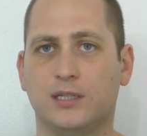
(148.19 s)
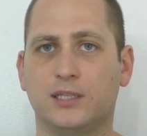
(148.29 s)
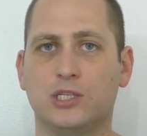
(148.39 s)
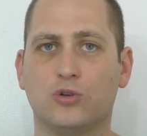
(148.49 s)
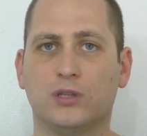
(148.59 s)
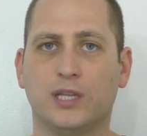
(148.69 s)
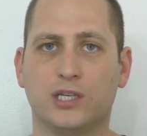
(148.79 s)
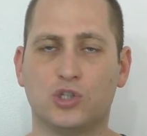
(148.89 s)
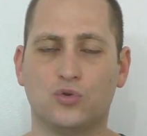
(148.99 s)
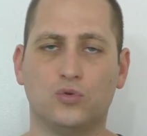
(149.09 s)
this one
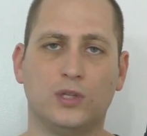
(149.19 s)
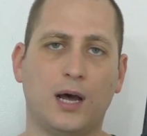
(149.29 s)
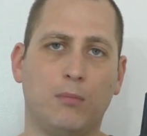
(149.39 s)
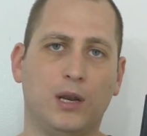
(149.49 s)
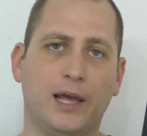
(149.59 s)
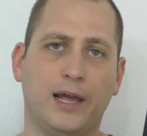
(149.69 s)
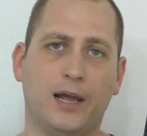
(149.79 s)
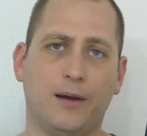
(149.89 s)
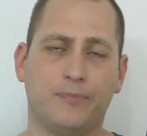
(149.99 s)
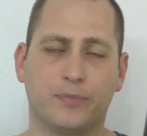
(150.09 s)
takes two AA